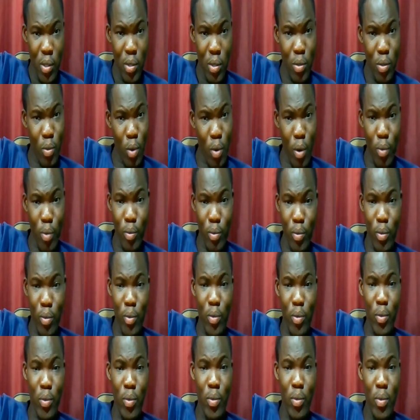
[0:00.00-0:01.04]
us for 2
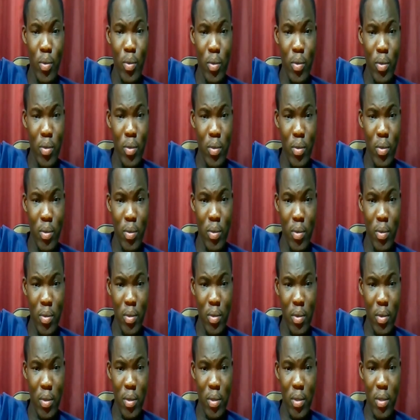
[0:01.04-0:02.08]
years. Let's take that
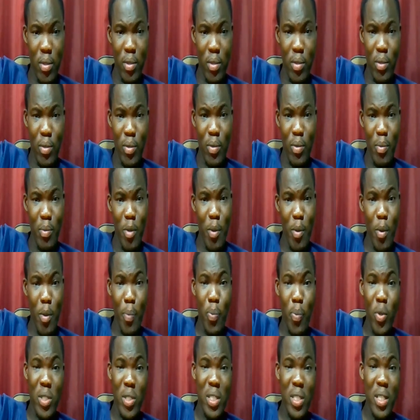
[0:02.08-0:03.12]
time to build it
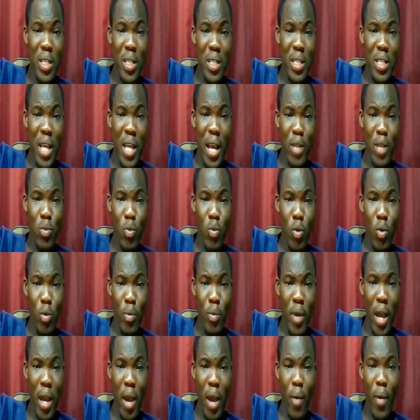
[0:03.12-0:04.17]
properly. Look,
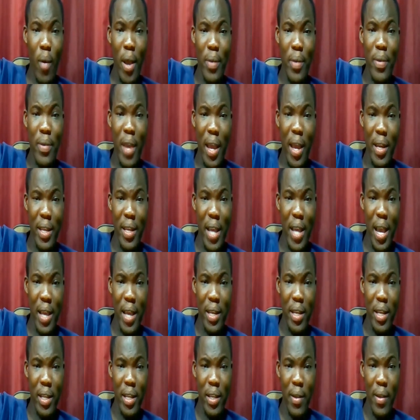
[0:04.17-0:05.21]
you are talking of Morocco. Are
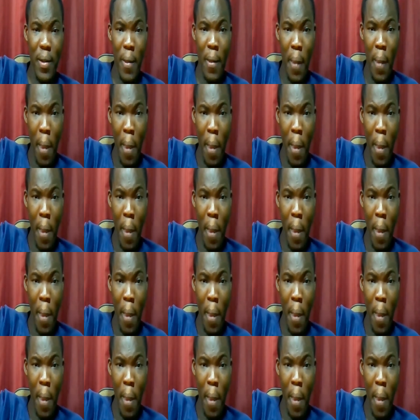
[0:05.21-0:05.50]
you sure you even